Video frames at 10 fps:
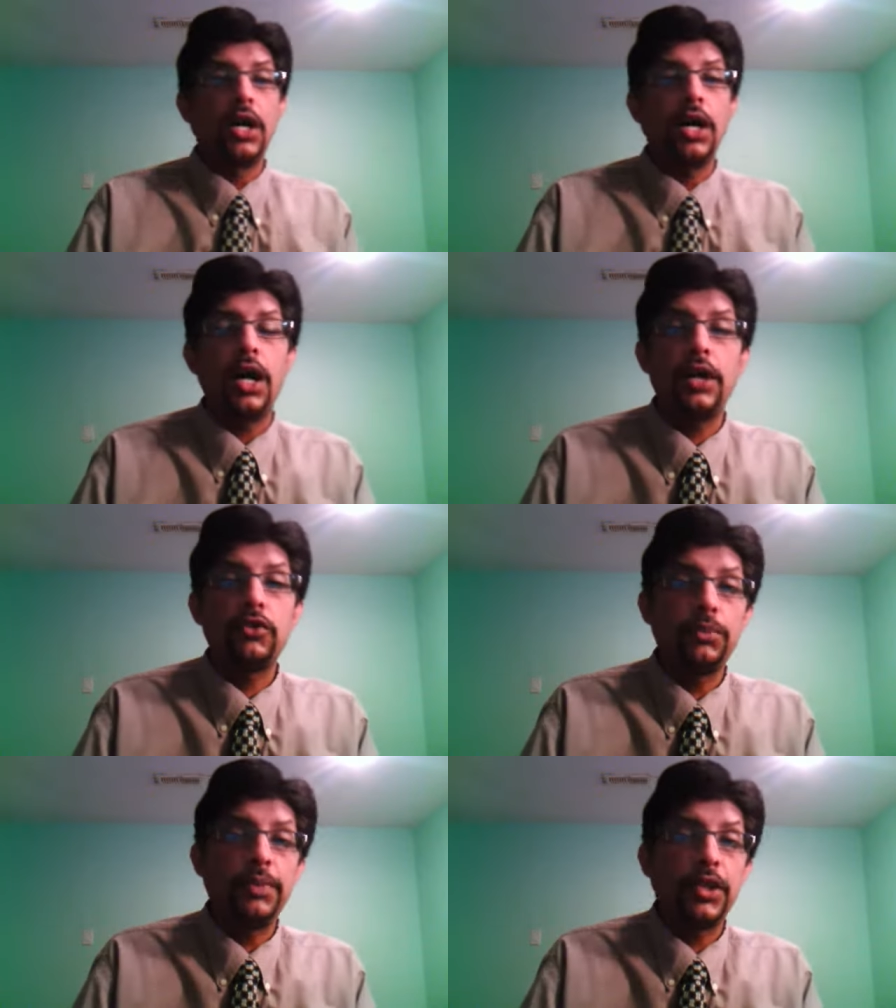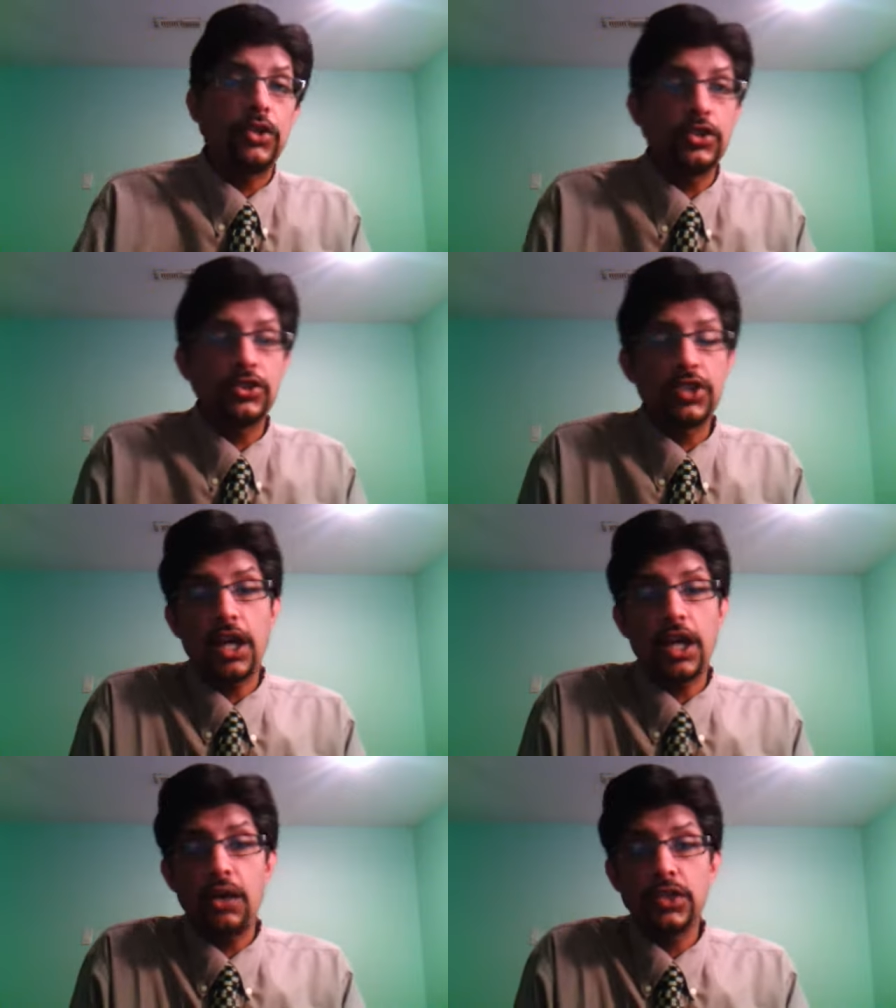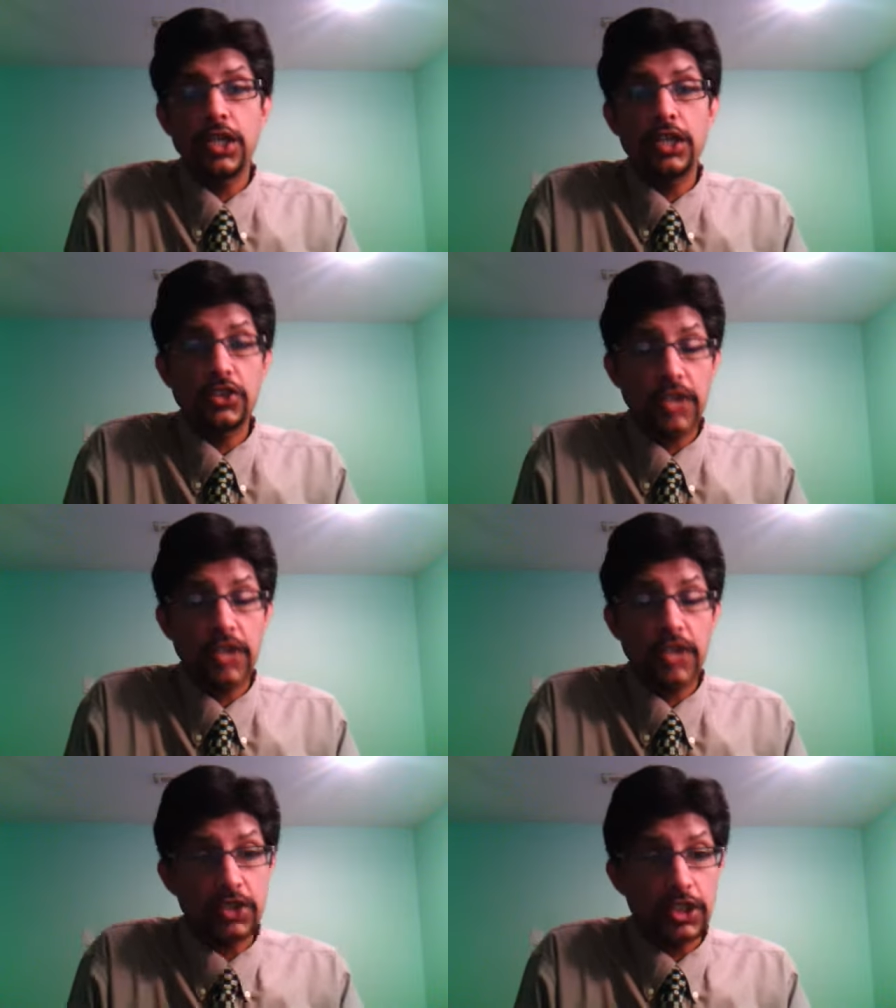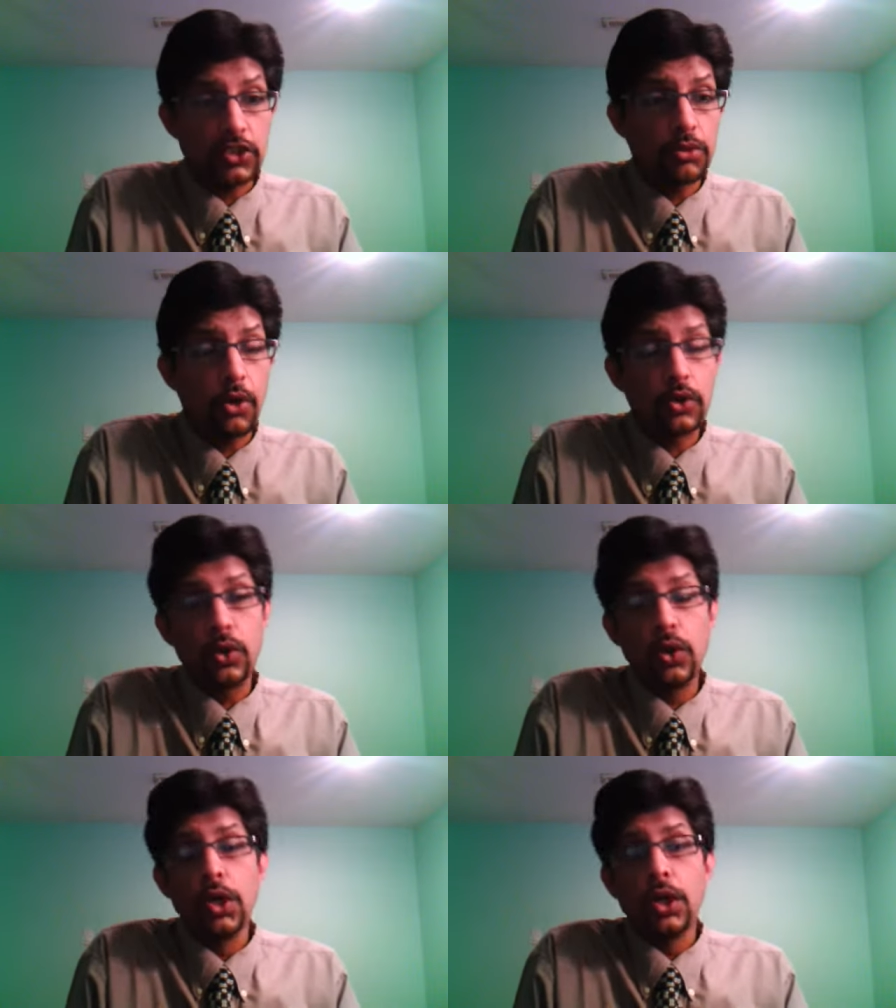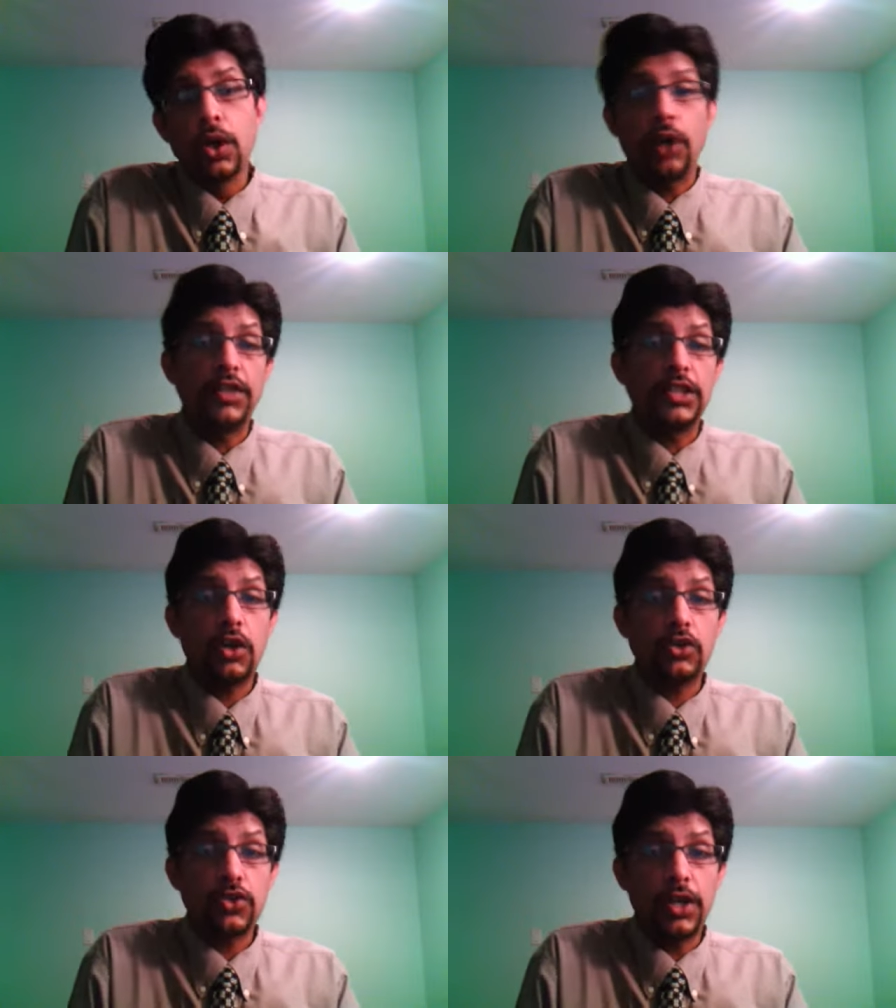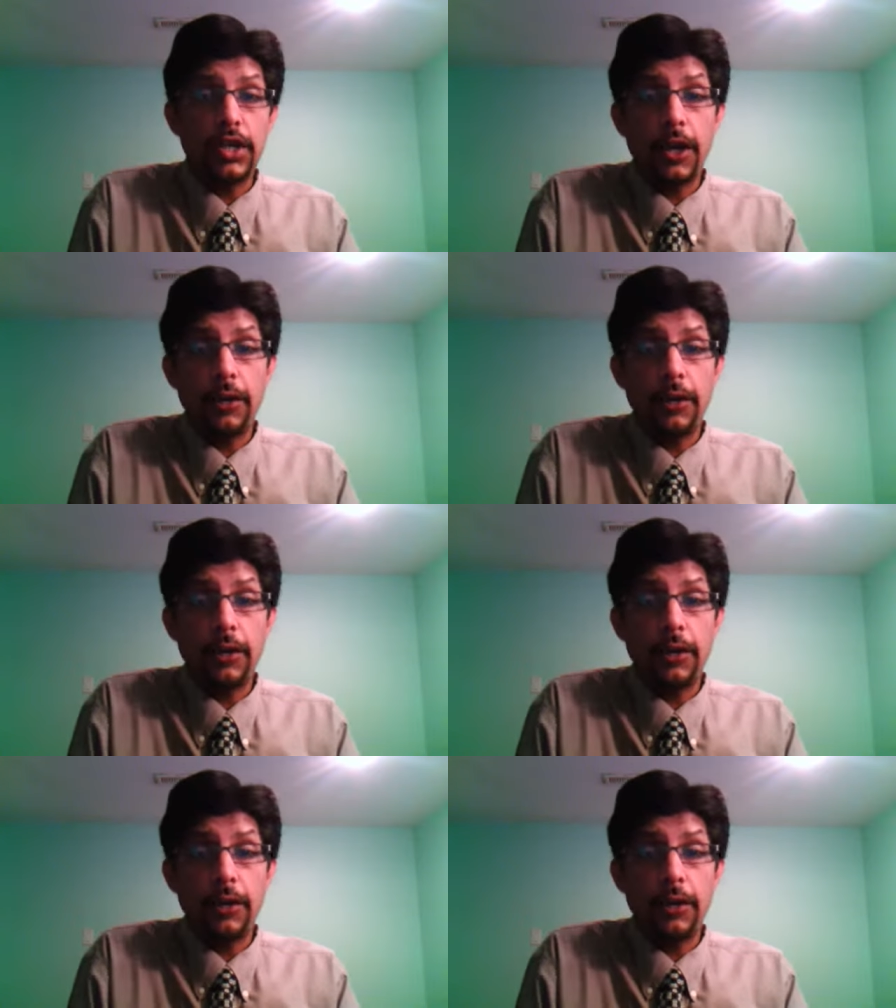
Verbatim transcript: Uh, it would be good to see how they stand the test tomorrow or whether Australia